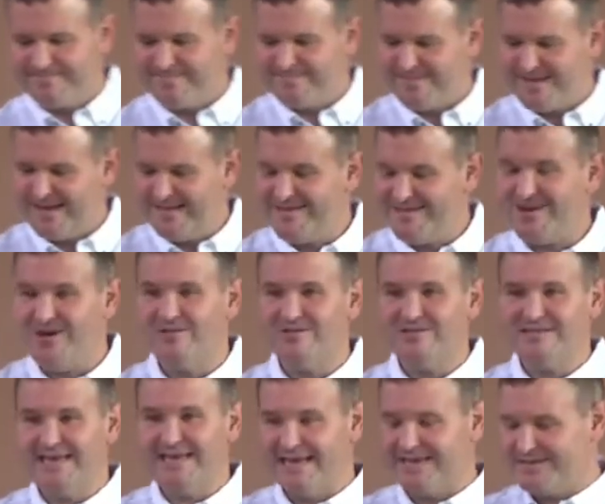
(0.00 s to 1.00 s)
and the
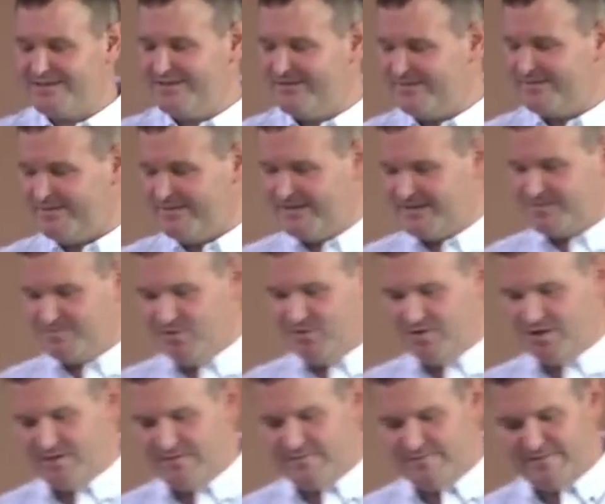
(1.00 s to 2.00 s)
context of this
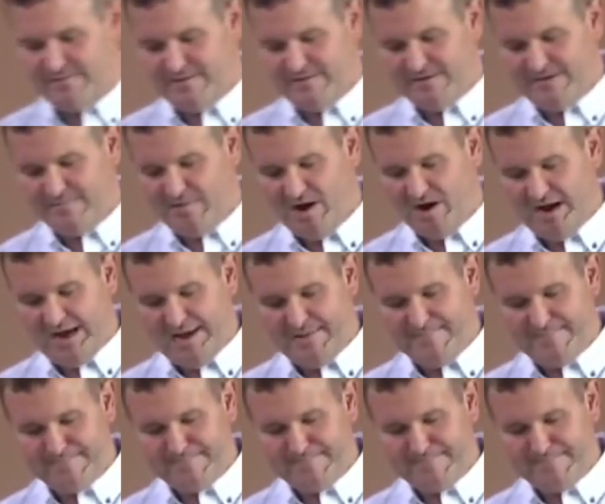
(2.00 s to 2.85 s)
book of Nehemiah.